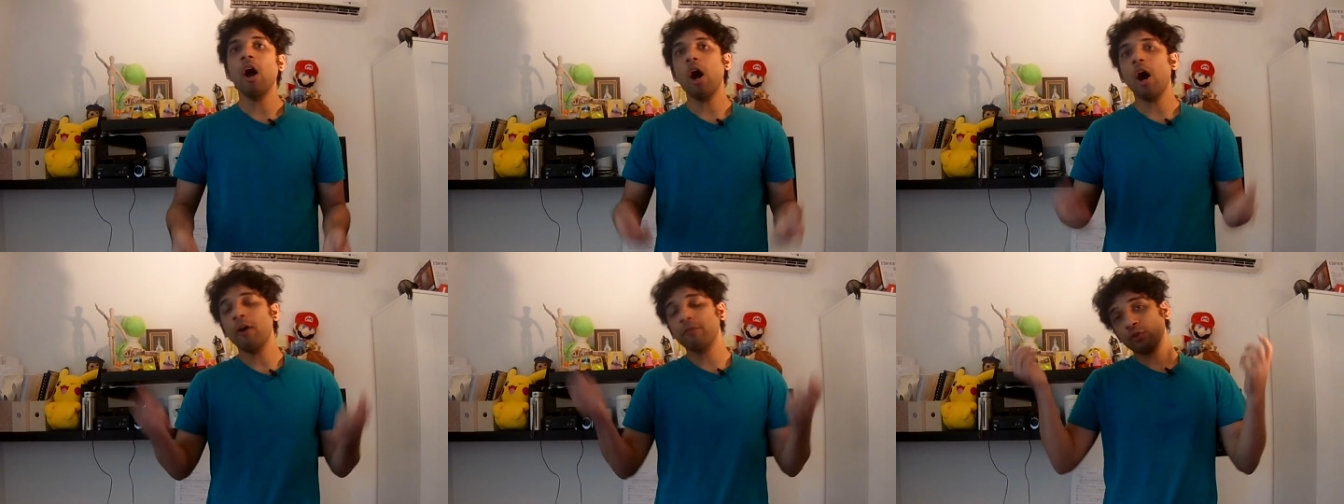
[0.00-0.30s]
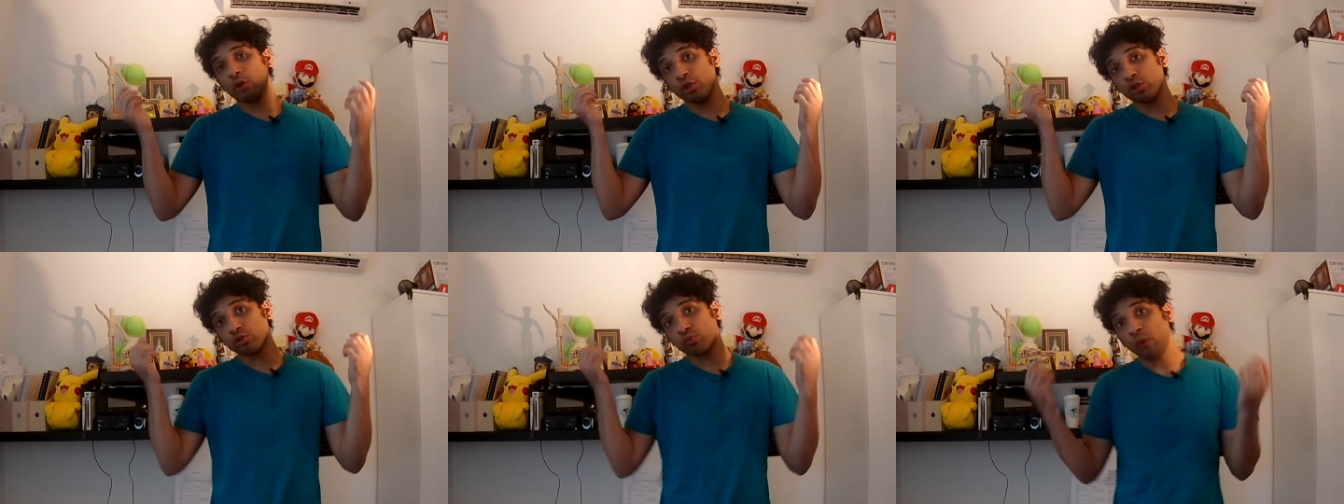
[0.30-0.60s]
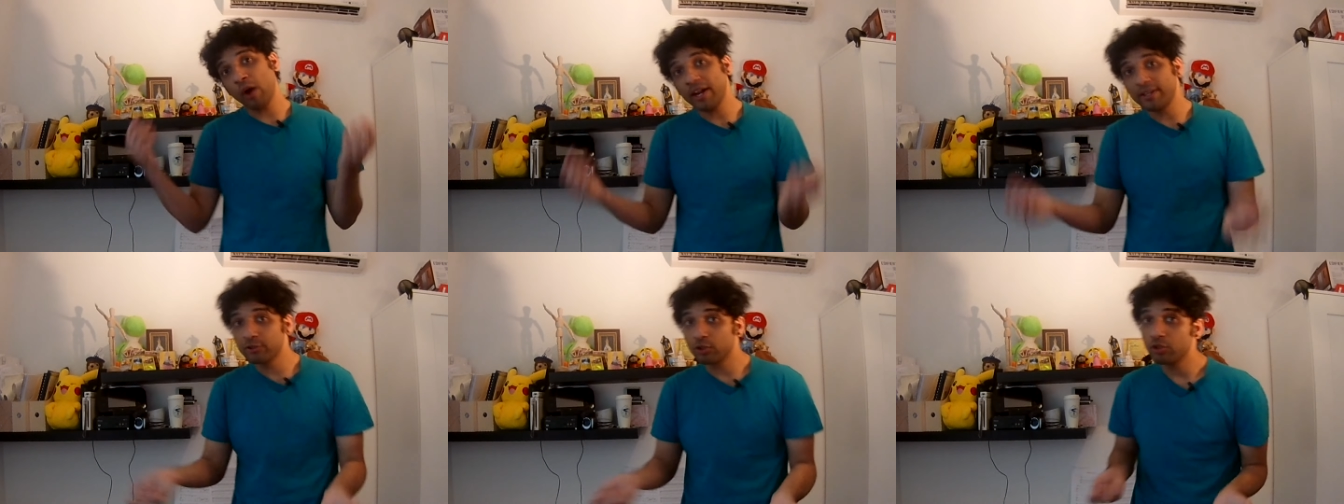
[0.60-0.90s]
Of course,
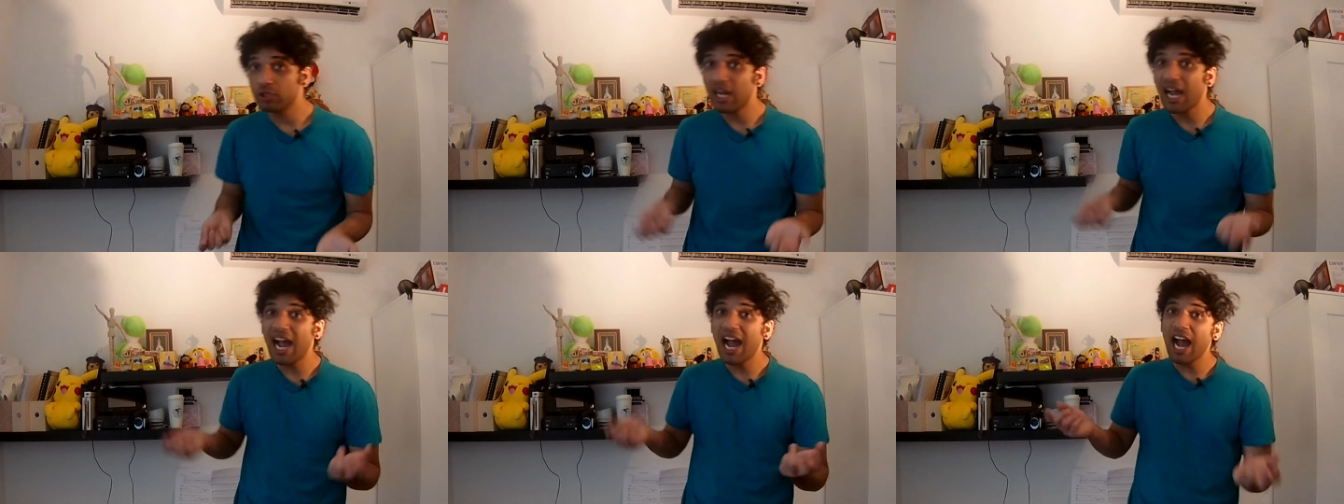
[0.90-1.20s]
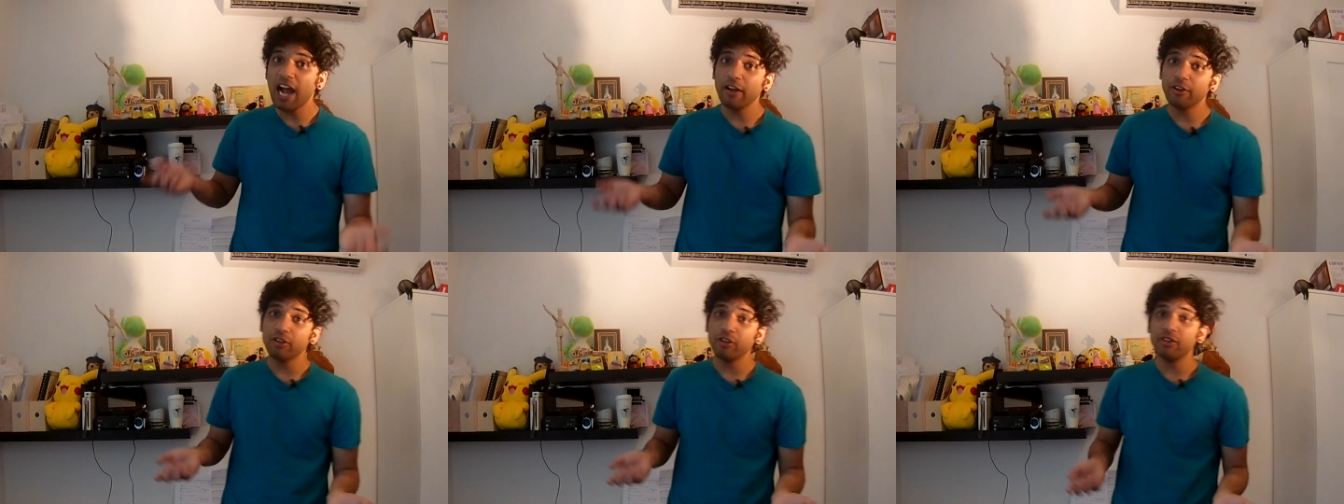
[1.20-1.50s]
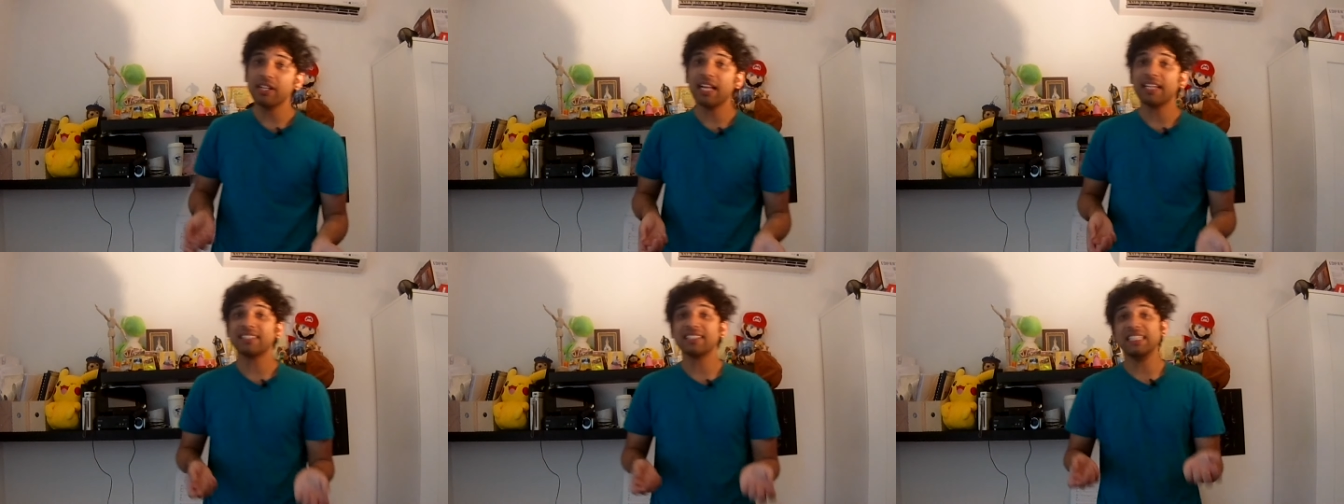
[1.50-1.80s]
one could
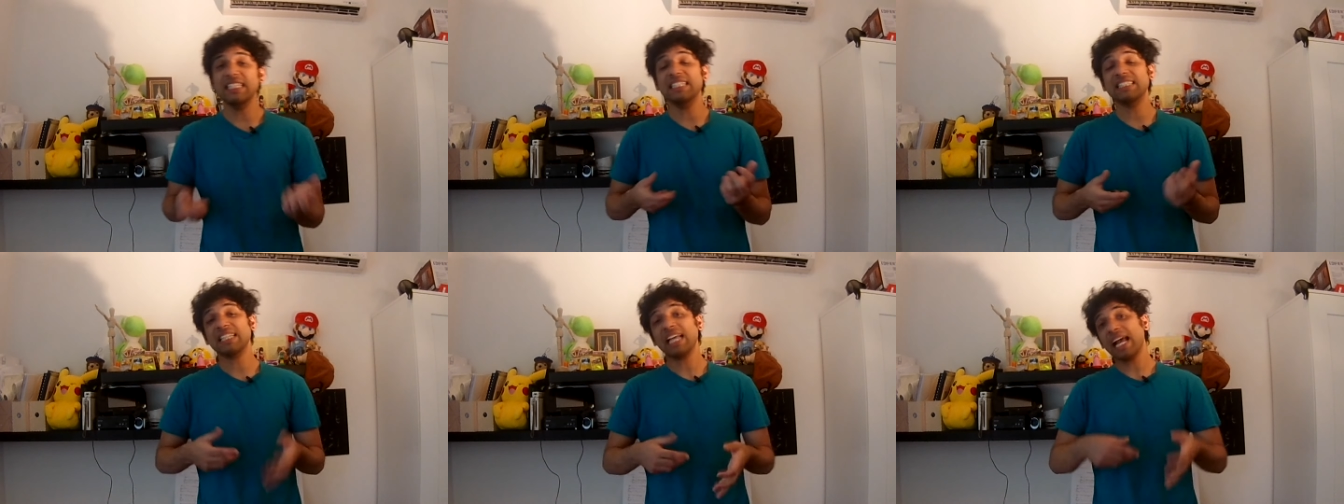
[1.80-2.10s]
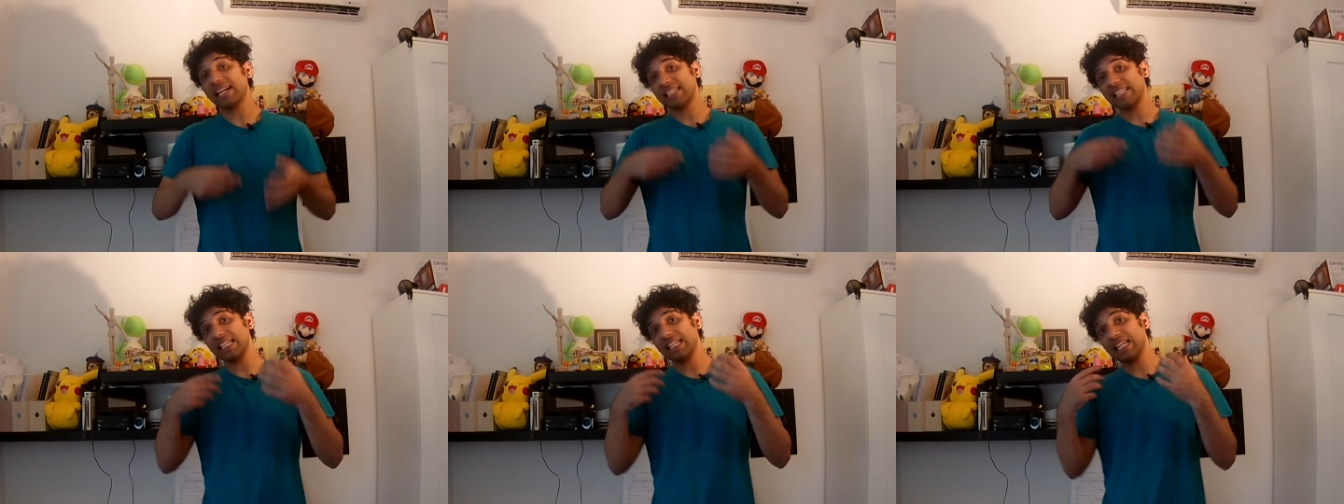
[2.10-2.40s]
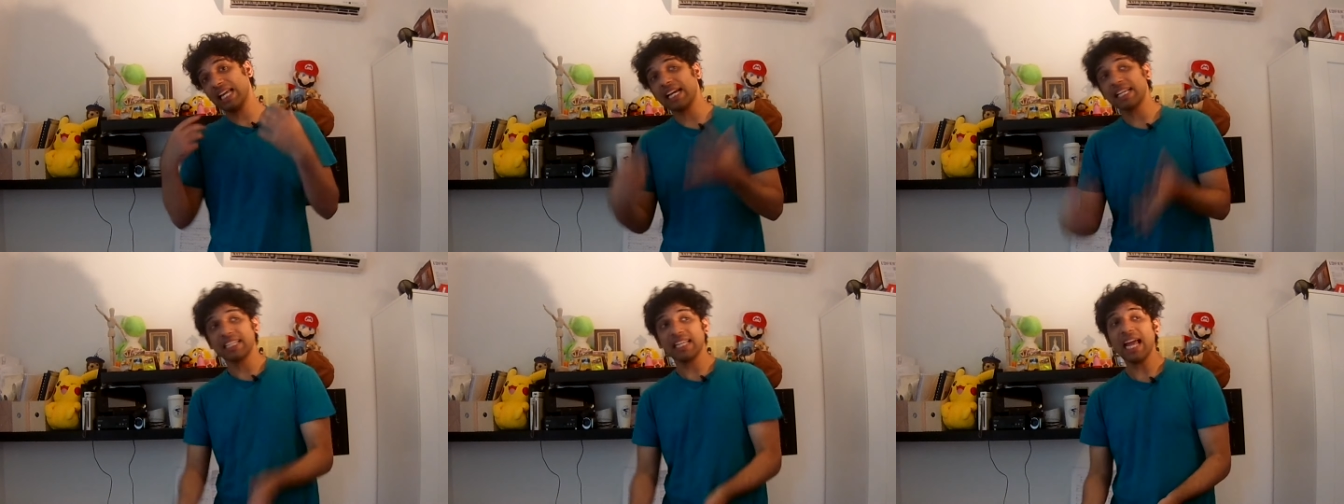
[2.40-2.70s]
argue that she's acting
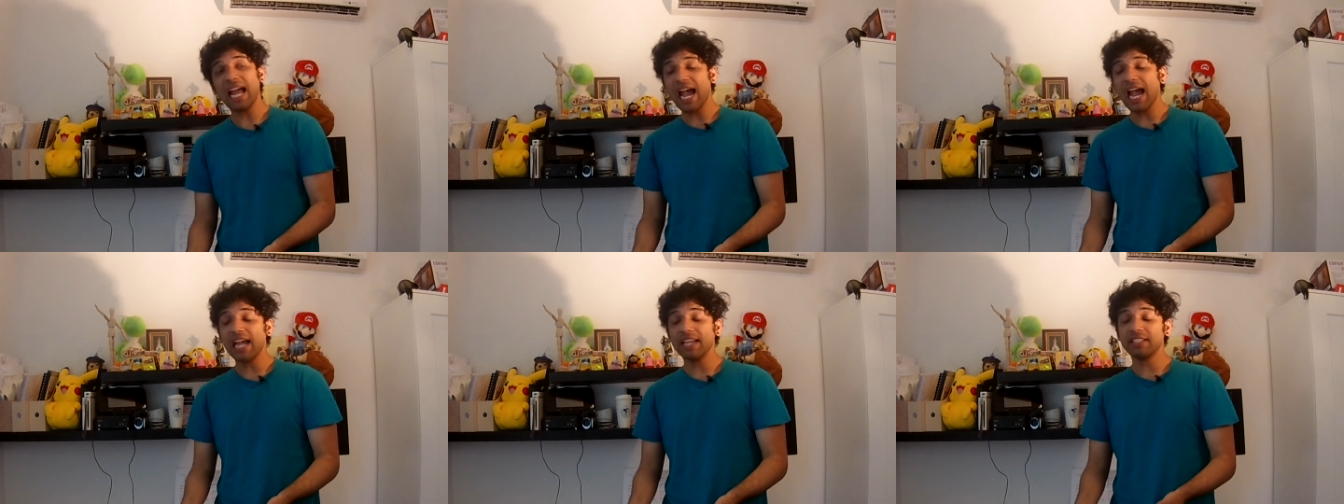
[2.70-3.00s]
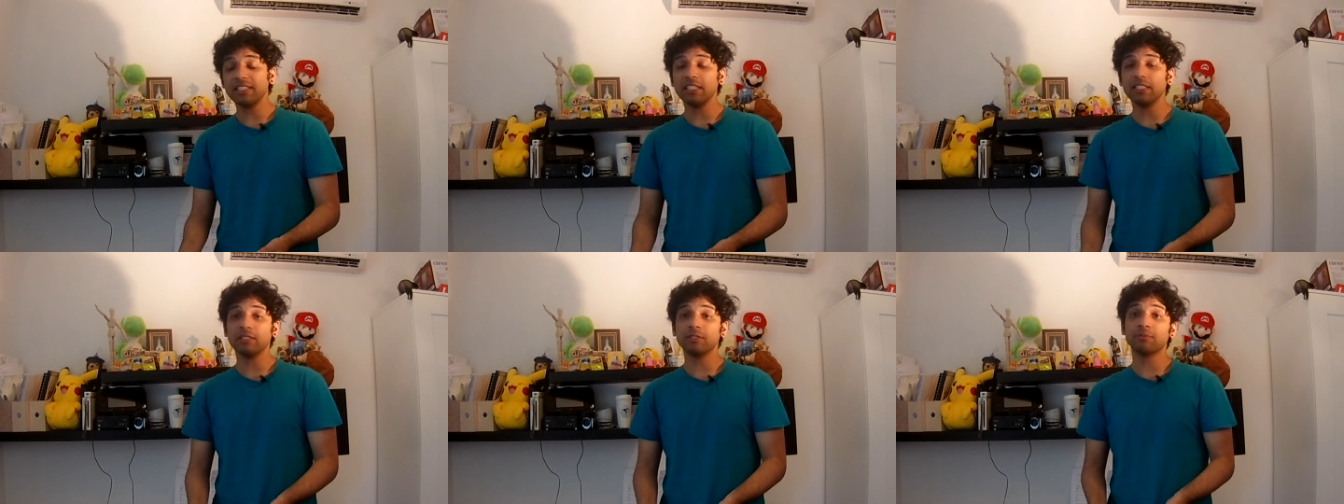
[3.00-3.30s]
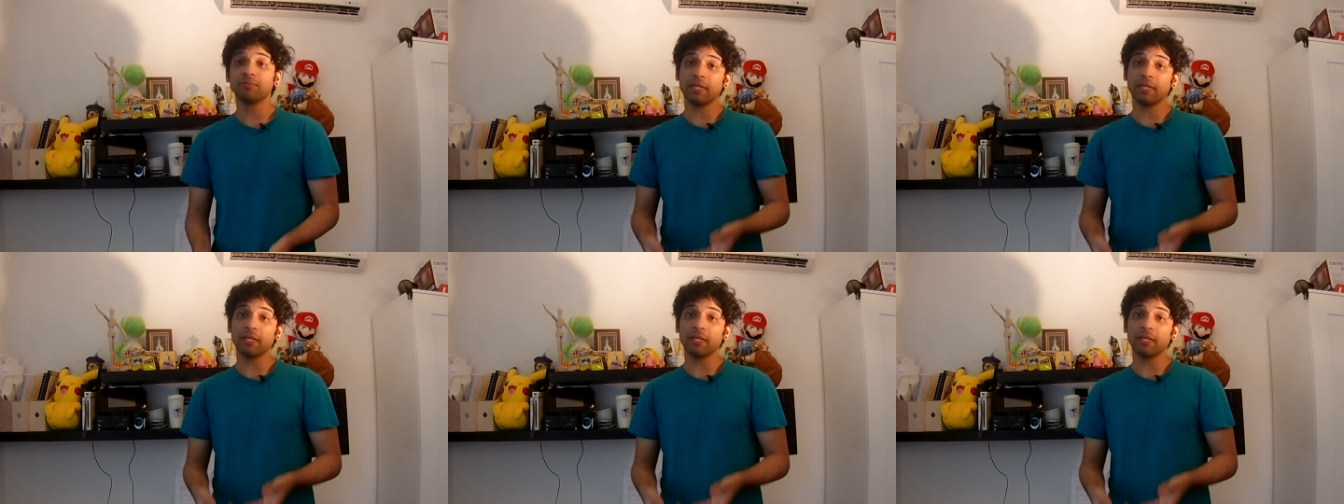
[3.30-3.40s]
like that is